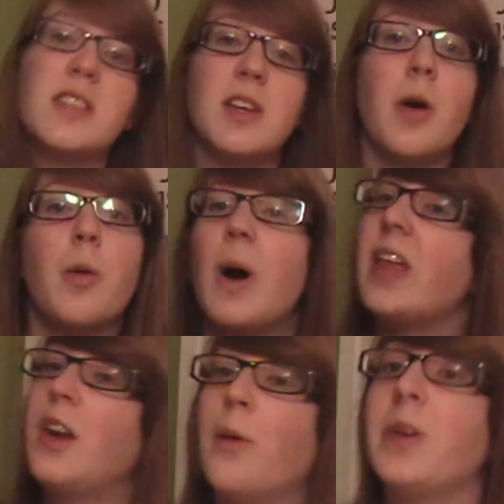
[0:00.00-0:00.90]
So
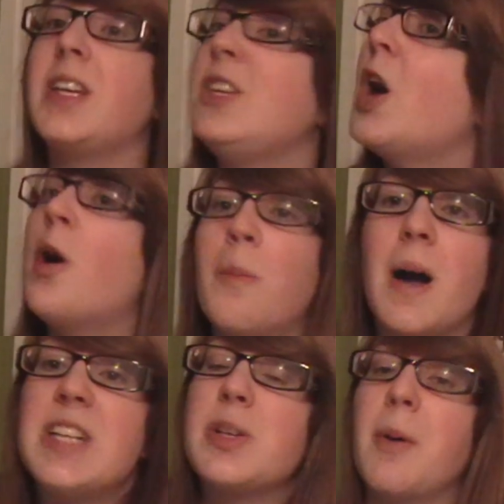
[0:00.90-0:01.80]
while I don't really know
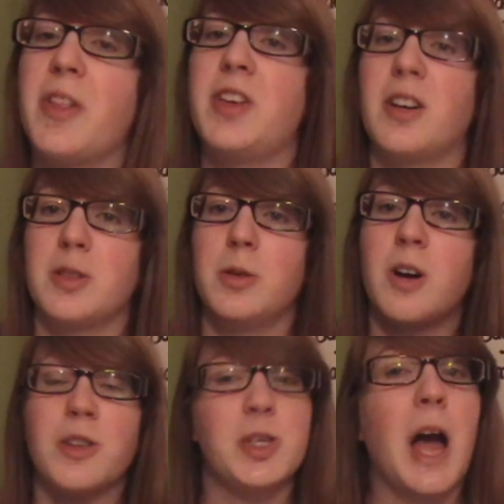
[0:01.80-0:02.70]
much about the Doctor Who
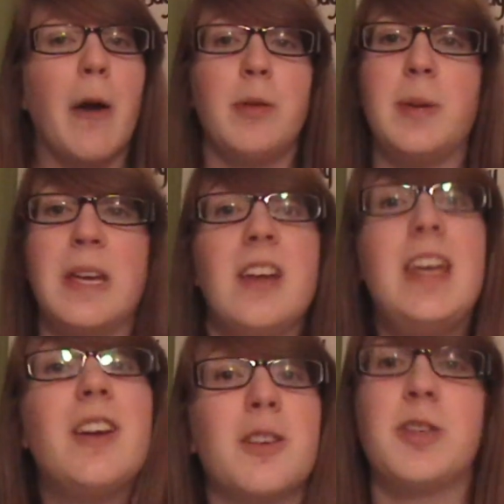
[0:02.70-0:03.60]
culture, I would be
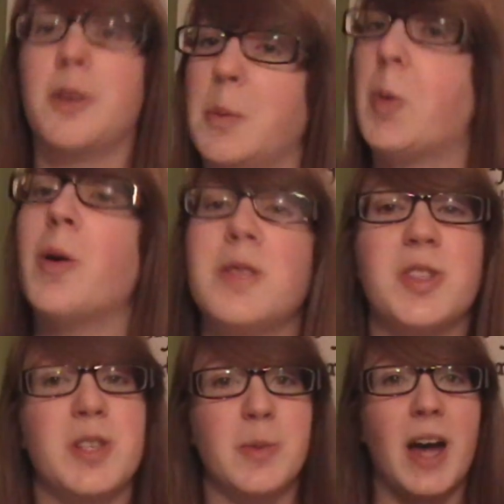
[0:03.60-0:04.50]
eager to learn more,
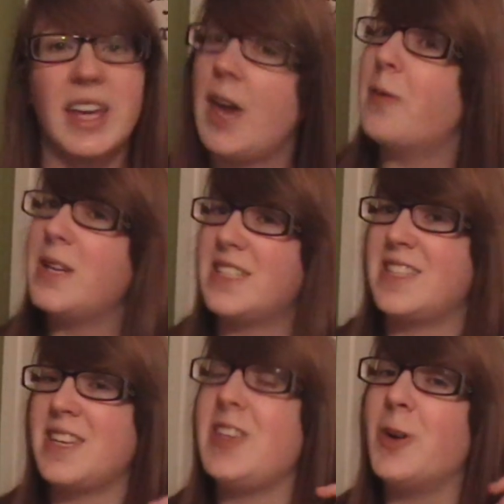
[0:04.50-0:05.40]
which is why I can't wait to
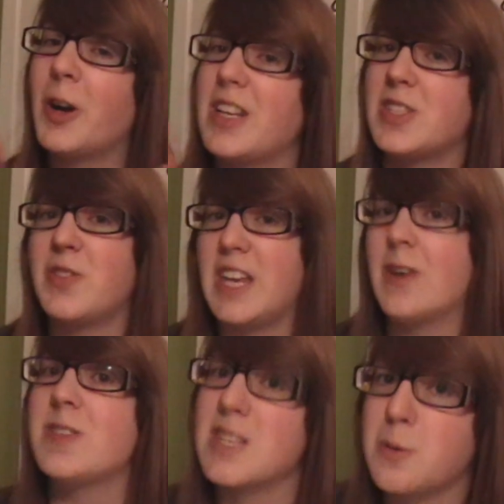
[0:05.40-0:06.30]
see your guys'
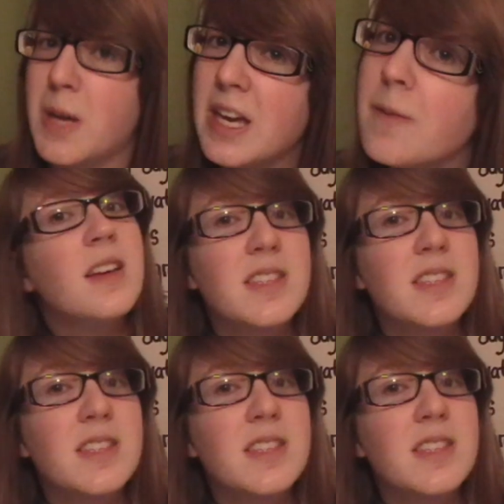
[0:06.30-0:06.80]
videos this week.